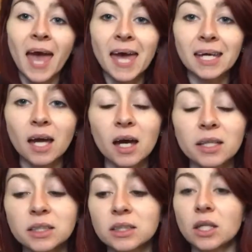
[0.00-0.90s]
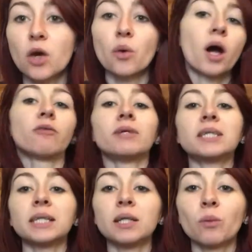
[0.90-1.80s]
Hey guys, so I
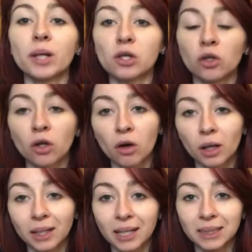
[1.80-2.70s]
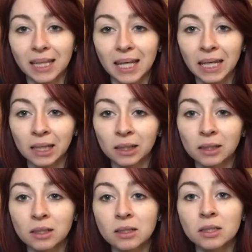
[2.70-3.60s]
recently went on holiday to
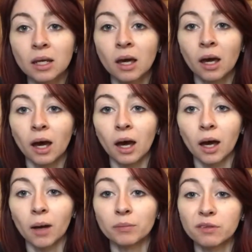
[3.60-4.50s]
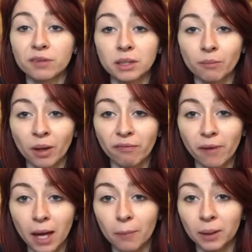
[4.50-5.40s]
England to visit my
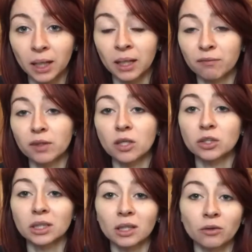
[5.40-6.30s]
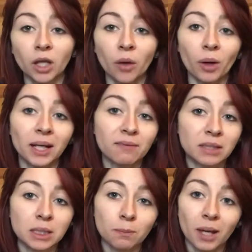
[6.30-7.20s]
family. For those that don't know, I live
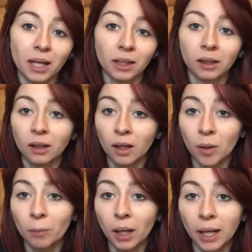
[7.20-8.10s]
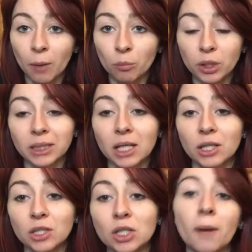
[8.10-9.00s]
in Spain, but I am
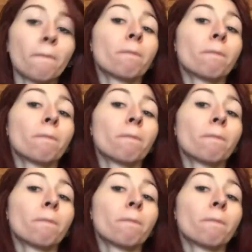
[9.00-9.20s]
British.